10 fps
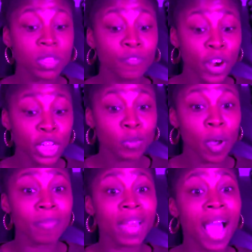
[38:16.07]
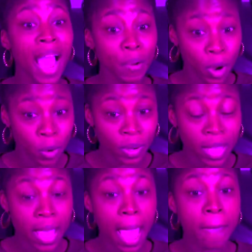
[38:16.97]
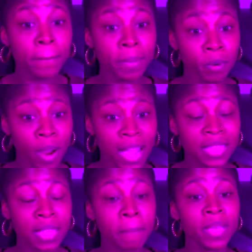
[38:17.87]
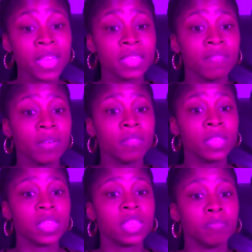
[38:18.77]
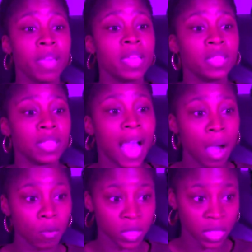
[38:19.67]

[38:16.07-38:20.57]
first poem that I wrote and memorized it because of the space I was